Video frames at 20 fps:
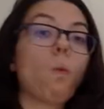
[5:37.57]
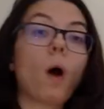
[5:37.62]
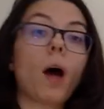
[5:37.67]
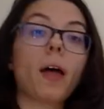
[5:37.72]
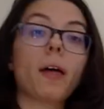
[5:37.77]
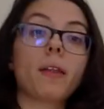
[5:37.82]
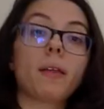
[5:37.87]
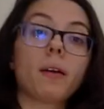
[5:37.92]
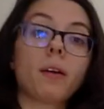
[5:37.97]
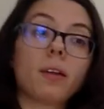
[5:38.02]

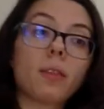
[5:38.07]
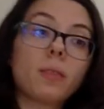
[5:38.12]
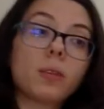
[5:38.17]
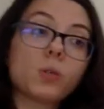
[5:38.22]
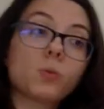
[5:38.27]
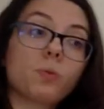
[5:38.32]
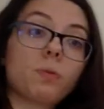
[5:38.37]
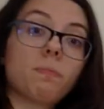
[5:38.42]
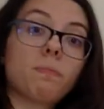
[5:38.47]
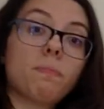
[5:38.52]
what
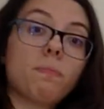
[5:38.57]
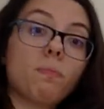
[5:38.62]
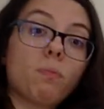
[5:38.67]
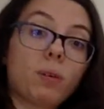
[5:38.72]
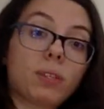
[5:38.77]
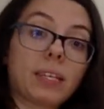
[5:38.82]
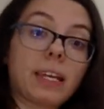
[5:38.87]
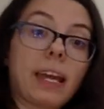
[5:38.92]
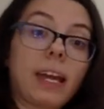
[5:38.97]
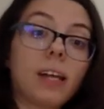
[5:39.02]

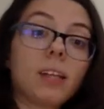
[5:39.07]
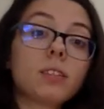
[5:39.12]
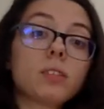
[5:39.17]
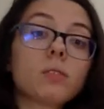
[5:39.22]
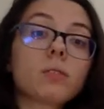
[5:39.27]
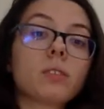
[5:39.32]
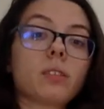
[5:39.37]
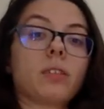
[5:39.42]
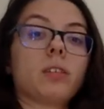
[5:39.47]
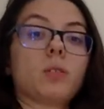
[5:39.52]
the
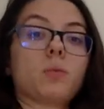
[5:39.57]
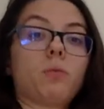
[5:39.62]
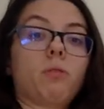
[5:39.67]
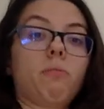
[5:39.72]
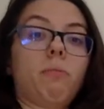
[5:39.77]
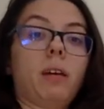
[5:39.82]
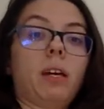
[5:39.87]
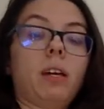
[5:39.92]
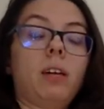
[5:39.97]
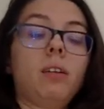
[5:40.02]
answer to this
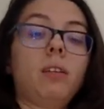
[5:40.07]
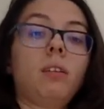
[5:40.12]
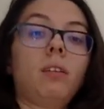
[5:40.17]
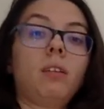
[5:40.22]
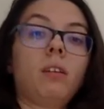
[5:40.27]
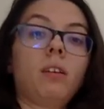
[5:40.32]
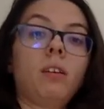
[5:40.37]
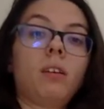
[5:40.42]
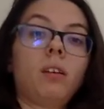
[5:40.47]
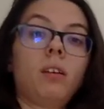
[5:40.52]
would
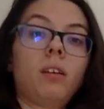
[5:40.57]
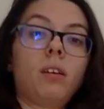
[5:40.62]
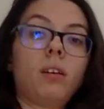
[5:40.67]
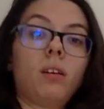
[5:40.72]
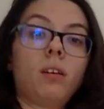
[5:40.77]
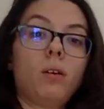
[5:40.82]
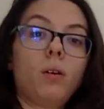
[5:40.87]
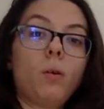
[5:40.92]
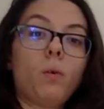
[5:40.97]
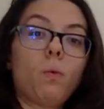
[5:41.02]
be,
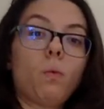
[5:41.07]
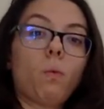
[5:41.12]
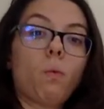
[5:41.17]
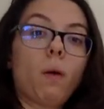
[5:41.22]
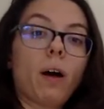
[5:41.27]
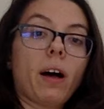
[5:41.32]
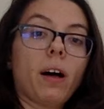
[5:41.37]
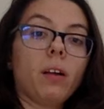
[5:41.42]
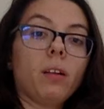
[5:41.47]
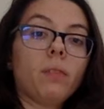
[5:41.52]

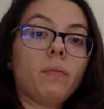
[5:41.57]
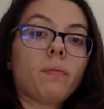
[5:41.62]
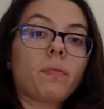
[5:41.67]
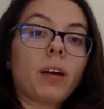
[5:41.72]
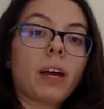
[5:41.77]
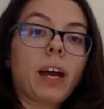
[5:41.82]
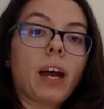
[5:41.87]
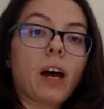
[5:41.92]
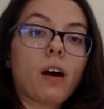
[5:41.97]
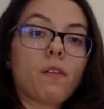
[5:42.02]

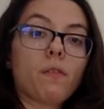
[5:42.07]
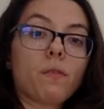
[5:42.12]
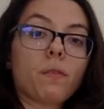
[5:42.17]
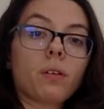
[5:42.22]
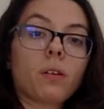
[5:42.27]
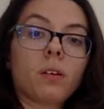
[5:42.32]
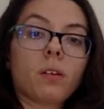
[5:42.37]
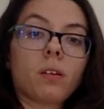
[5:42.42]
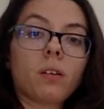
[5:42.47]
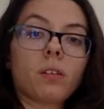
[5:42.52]
well, I
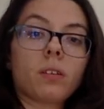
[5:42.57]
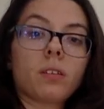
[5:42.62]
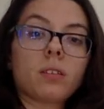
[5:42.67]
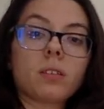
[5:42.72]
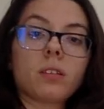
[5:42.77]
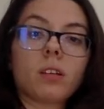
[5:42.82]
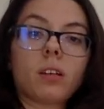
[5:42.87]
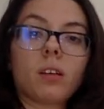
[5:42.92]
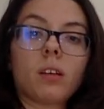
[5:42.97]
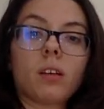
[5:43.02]
have
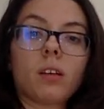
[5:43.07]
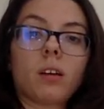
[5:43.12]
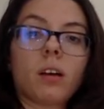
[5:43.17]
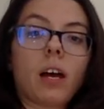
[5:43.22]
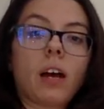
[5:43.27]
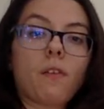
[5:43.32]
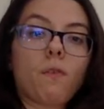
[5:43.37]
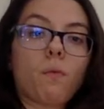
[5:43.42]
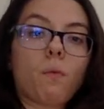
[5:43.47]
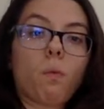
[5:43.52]

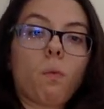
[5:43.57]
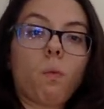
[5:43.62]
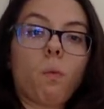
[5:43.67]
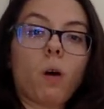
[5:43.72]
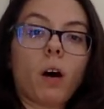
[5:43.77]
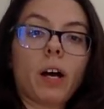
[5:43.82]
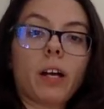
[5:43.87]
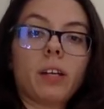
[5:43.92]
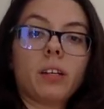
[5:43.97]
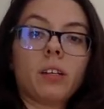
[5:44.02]

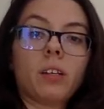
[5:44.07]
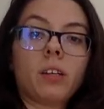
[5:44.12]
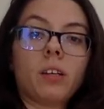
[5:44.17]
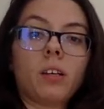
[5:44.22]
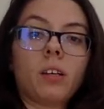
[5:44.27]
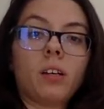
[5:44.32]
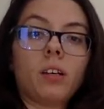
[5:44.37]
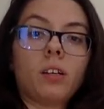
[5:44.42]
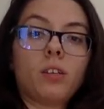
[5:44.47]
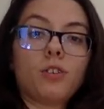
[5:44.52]
1,
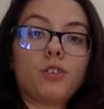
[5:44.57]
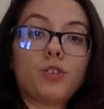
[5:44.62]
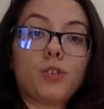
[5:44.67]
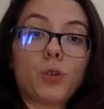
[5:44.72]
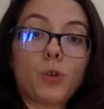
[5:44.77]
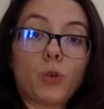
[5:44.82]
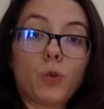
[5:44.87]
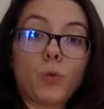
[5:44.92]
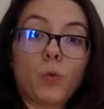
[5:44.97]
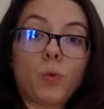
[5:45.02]

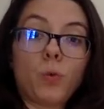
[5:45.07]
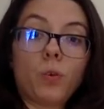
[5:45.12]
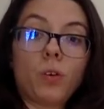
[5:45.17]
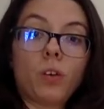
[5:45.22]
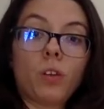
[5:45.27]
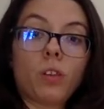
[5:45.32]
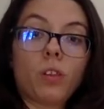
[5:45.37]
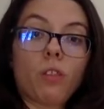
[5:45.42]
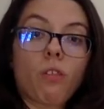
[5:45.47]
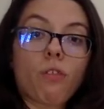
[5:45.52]
2,
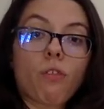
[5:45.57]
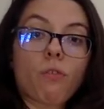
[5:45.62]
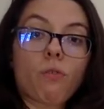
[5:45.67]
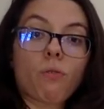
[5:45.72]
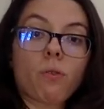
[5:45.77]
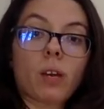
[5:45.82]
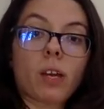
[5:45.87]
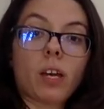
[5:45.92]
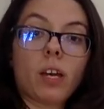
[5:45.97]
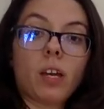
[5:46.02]

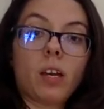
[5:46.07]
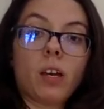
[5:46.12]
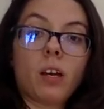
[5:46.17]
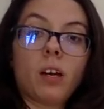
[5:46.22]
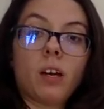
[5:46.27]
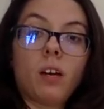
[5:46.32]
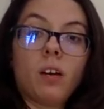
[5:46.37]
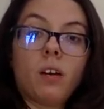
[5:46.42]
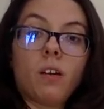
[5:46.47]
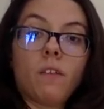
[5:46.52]

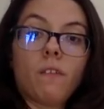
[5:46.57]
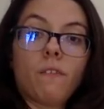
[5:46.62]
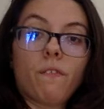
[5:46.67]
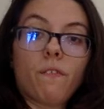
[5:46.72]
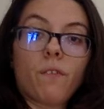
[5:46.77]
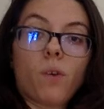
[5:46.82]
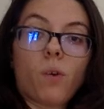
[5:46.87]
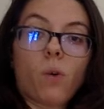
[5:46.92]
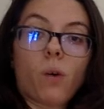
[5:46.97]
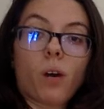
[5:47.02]
3,
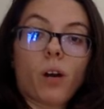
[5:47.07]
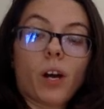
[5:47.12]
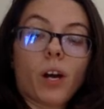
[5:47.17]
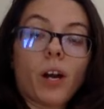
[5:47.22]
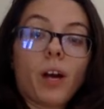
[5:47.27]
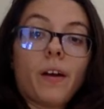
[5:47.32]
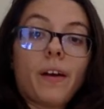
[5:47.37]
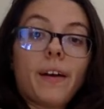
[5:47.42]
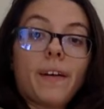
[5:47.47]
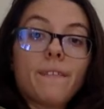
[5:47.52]

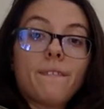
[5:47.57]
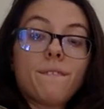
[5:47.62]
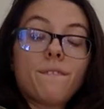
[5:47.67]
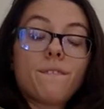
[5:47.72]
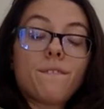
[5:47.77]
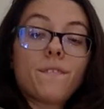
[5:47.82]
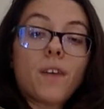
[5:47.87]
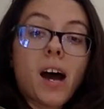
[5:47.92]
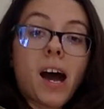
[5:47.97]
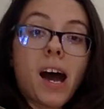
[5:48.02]
4,
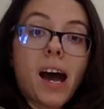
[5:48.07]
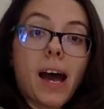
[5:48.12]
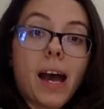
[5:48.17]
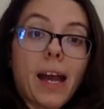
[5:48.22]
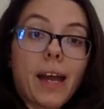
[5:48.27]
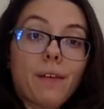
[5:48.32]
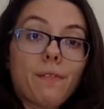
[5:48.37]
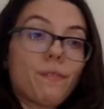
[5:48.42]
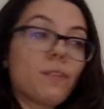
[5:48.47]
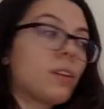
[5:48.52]

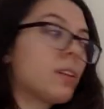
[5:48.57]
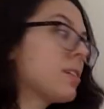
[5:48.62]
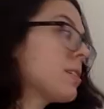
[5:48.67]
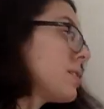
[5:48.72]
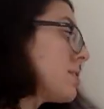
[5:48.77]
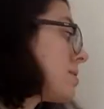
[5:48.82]
5